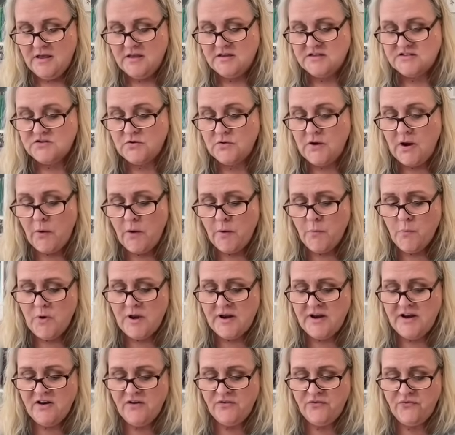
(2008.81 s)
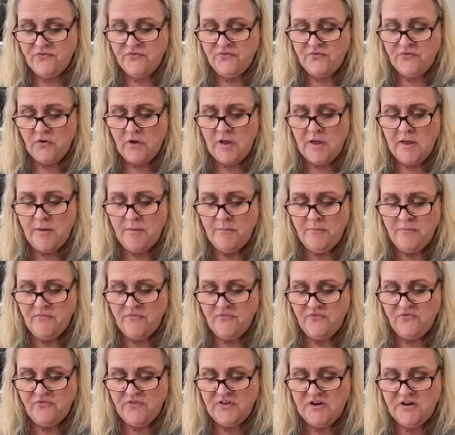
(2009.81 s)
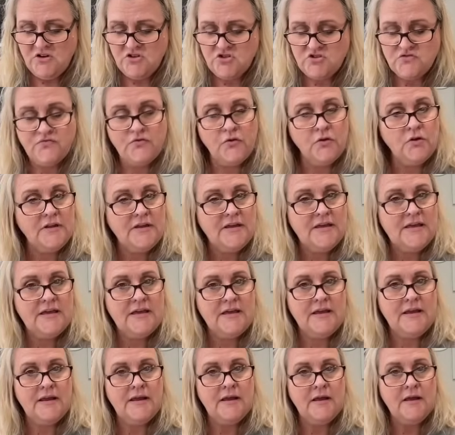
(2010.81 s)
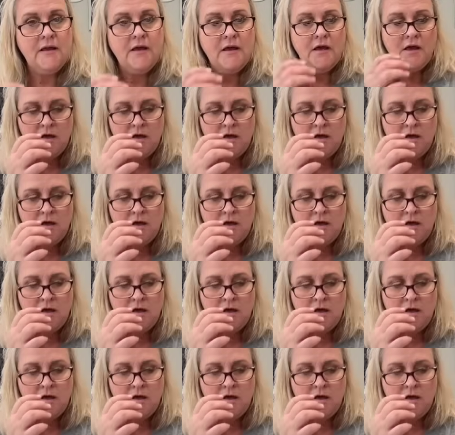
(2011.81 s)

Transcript: So now I'm ready to finish fully kitting